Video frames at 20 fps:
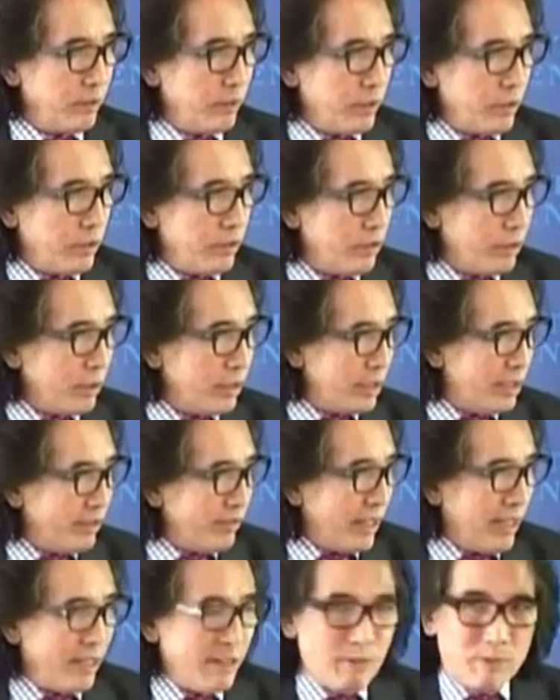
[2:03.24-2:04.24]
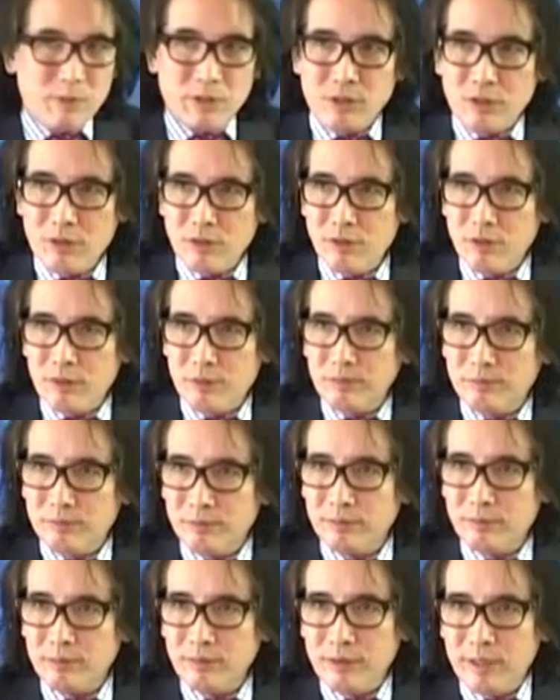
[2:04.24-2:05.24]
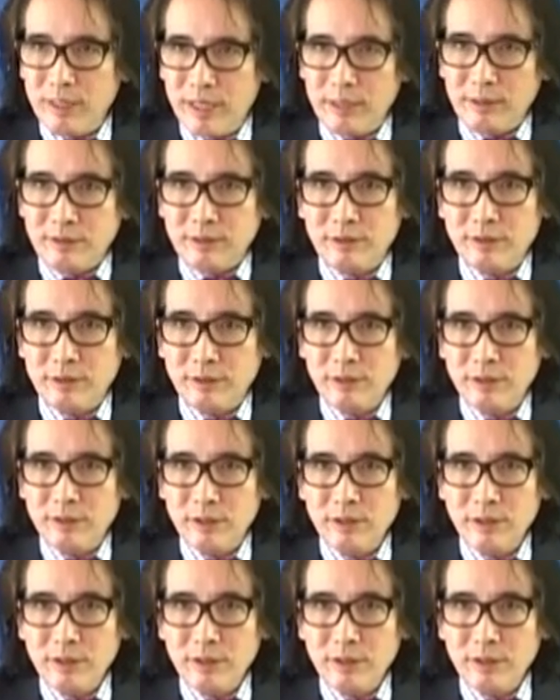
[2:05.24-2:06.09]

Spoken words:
when you're developing your health.